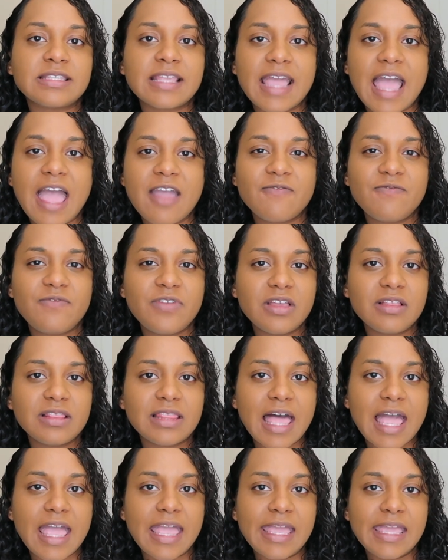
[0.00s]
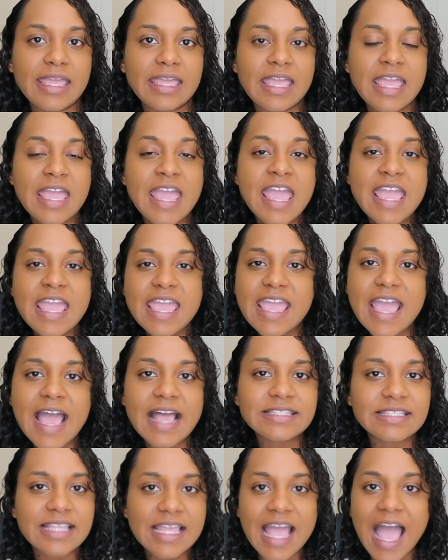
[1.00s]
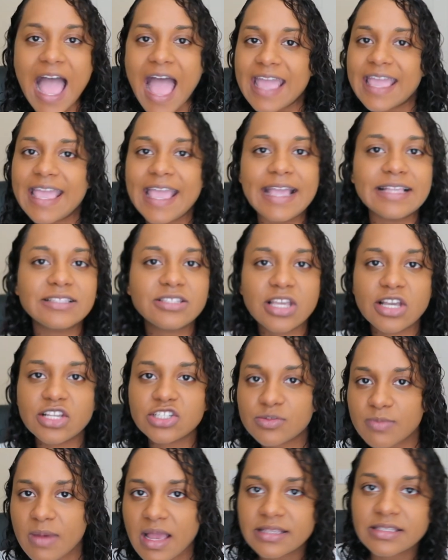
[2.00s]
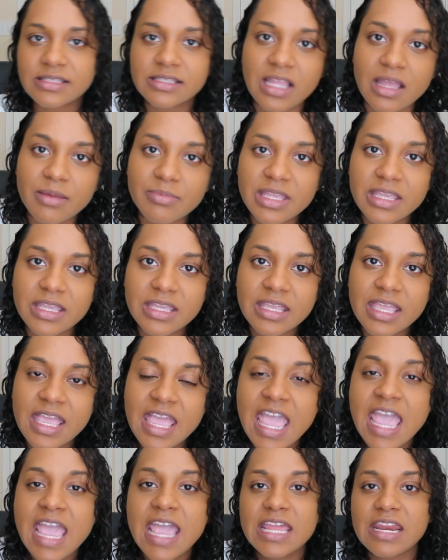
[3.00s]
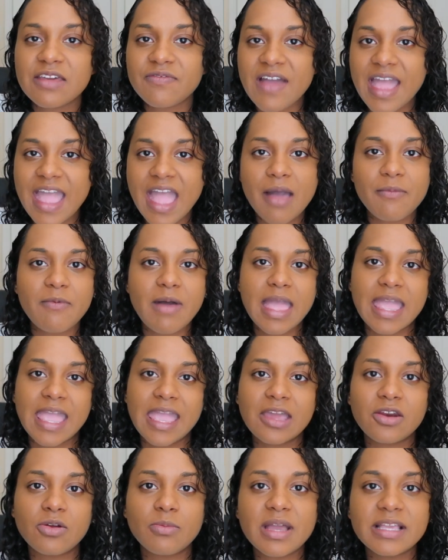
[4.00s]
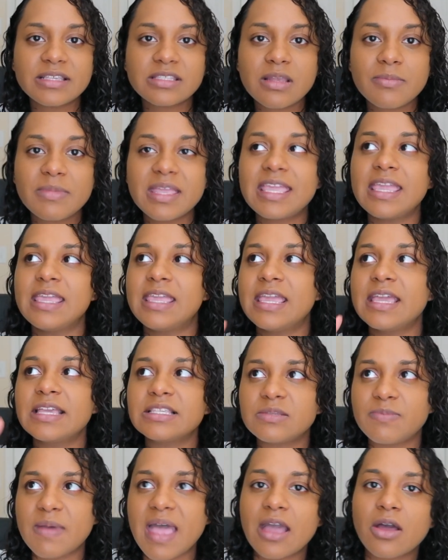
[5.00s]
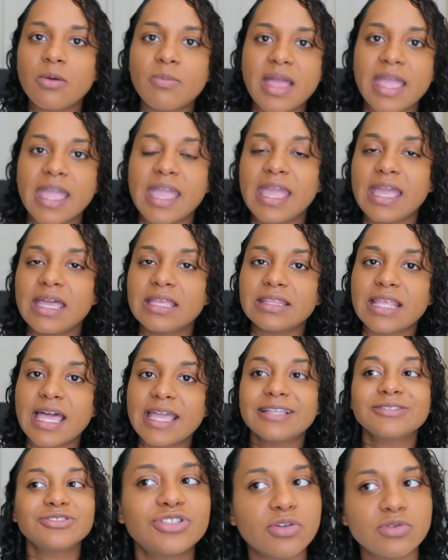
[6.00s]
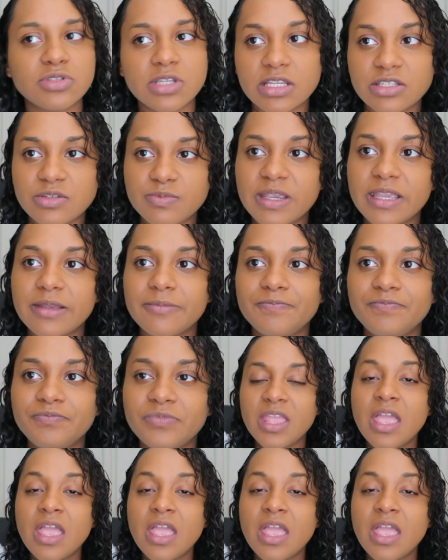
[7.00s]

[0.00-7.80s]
Like, I feel like he acts like I can't touch my stomach, and if I have my hand on my stomach, he kicks back on my hand like, don't touch me.